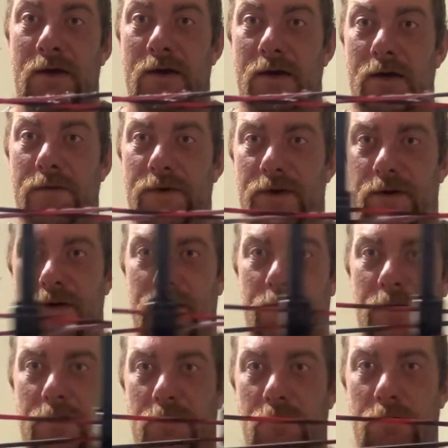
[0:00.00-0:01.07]
Give you guys a
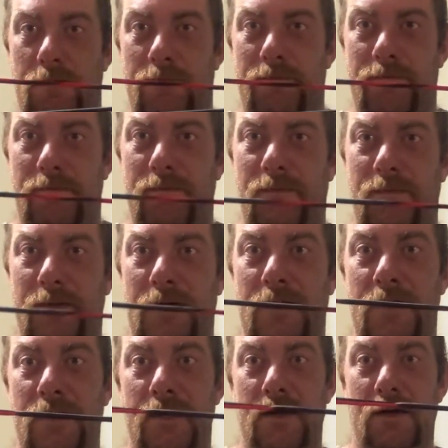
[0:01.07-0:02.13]
quick look.
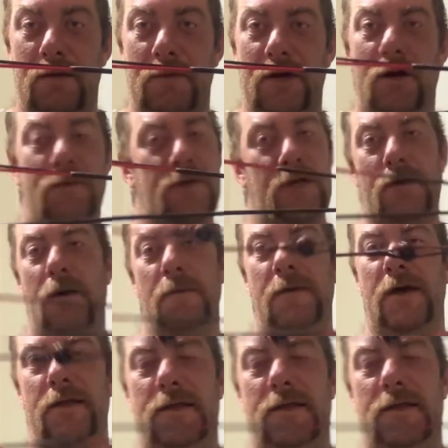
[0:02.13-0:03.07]
I mean, obviously you won't be able to